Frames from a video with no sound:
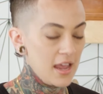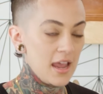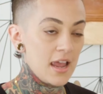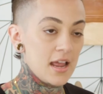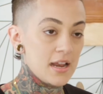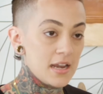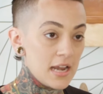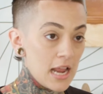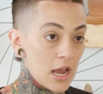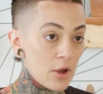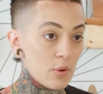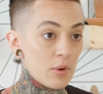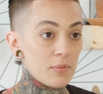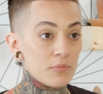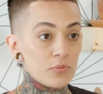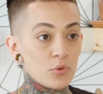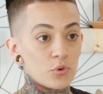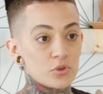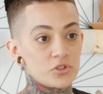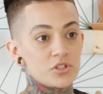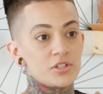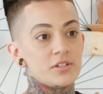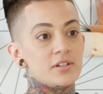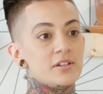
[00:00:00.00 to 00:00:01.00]
and now I'm
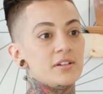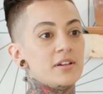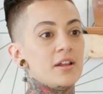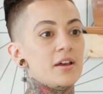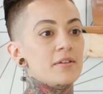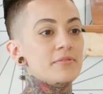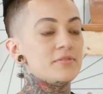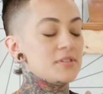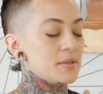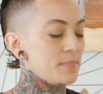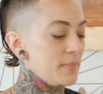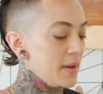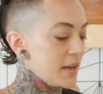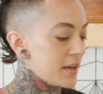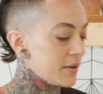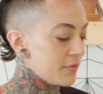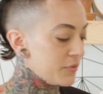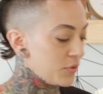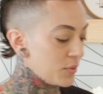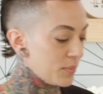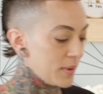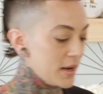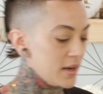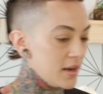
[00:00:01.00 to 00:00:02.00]
fortunate enough to make
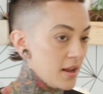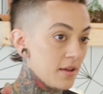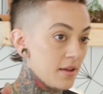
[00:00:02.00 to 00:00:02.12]
it for my